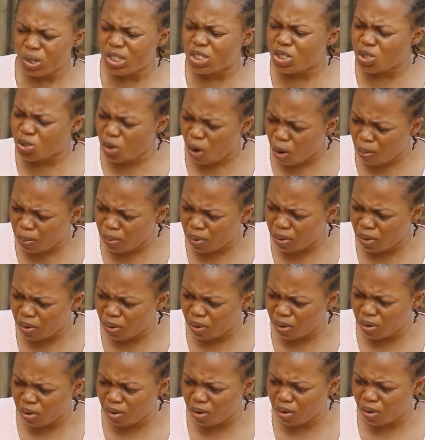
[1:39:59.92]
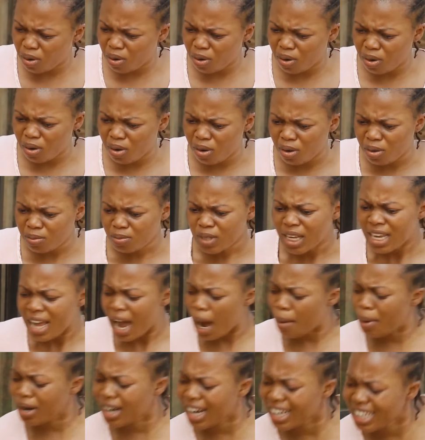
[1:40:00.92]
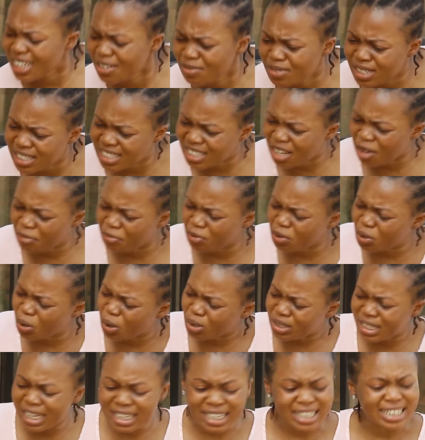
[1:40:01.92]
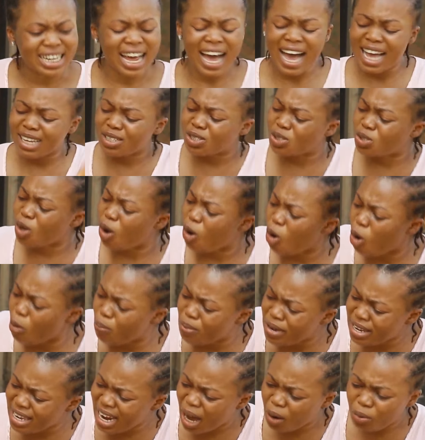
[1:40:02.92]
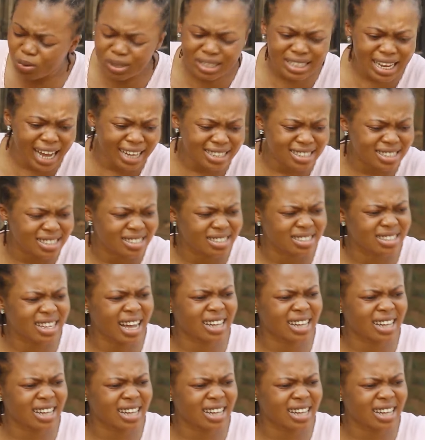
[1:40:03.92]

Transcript: Which shop? Amaka, leave this selfie you're taking. I saw Obina with that